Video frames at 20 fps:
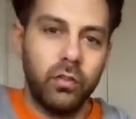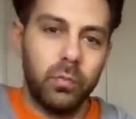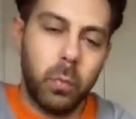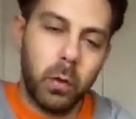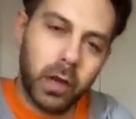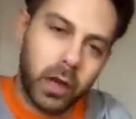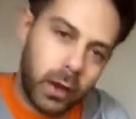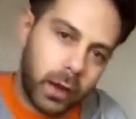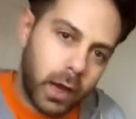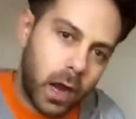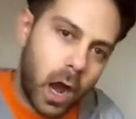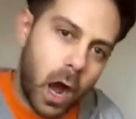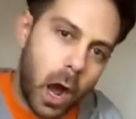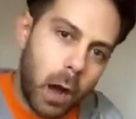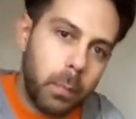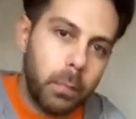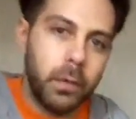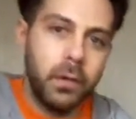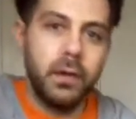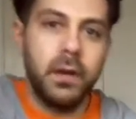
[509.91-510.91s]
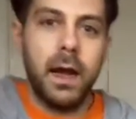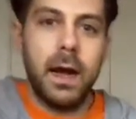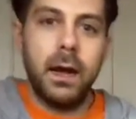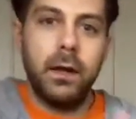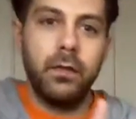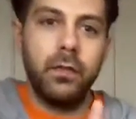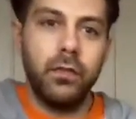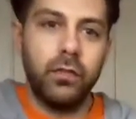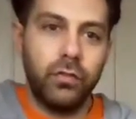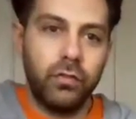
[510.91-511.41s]
by going up and
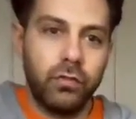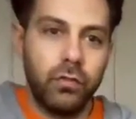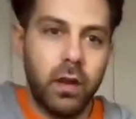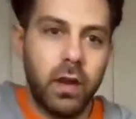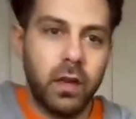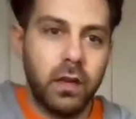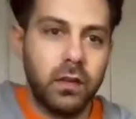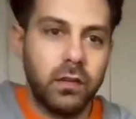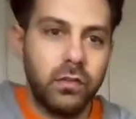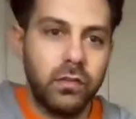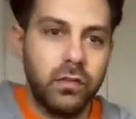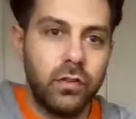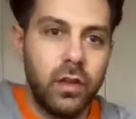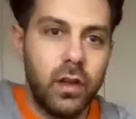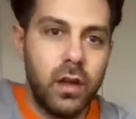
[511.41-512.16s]
down the strings.